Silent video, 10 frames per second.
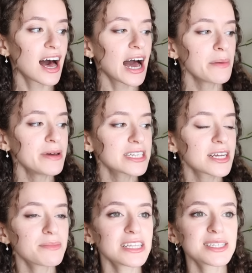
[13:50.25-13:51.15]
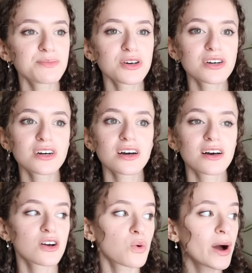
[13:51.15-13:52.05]
I picked up this book
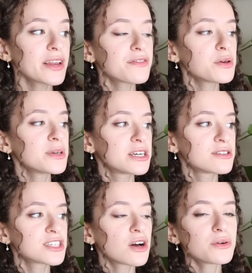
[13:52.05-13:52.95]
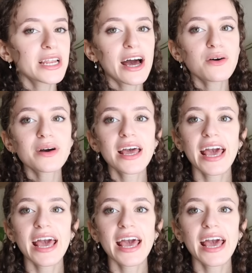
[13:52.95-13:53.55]
quite a few years ago now,